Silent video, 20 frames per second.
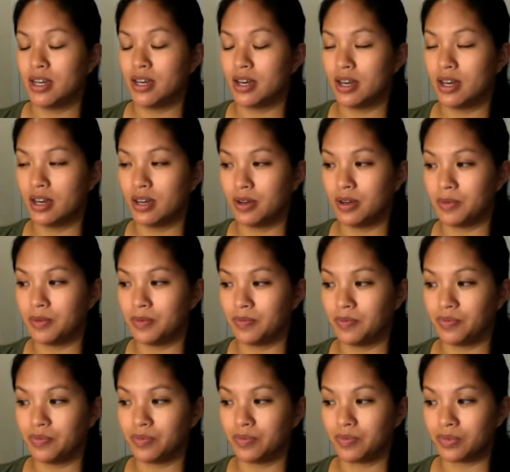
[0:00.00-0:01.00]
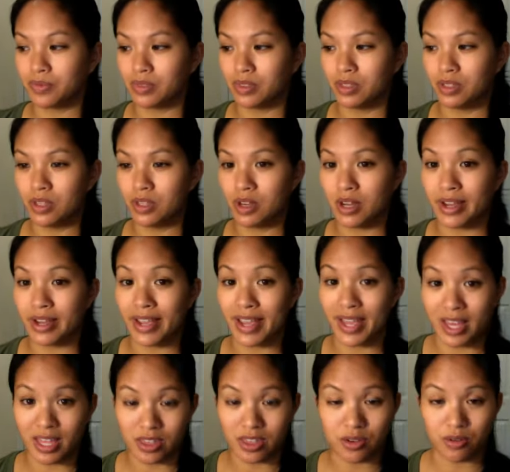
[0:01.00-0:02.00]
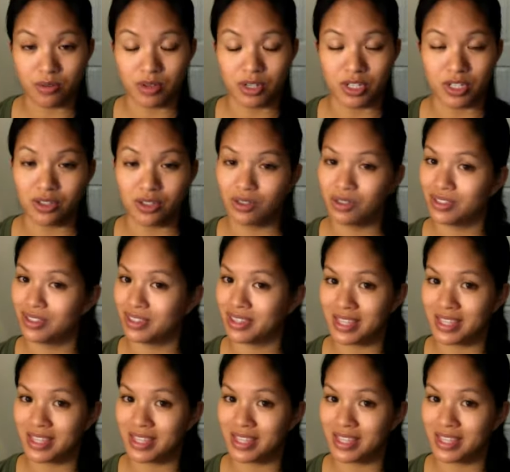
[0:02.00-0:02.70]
I had the original.